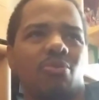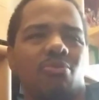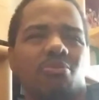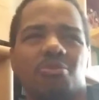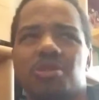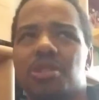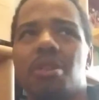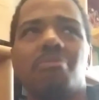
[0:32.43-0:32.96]

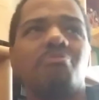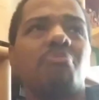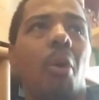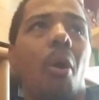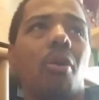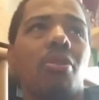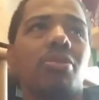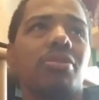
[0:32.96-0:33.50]
some
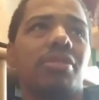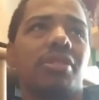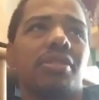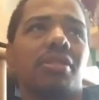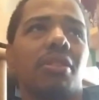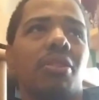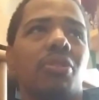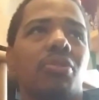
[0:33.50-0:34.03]

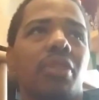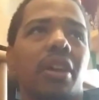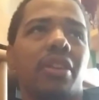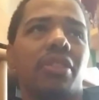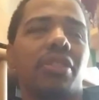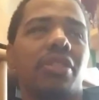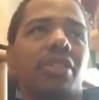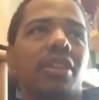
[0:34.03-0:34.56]
parts of like
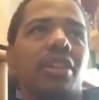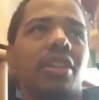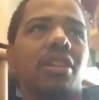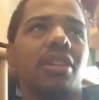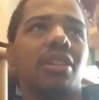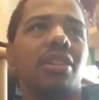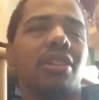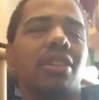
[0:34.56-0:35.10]
the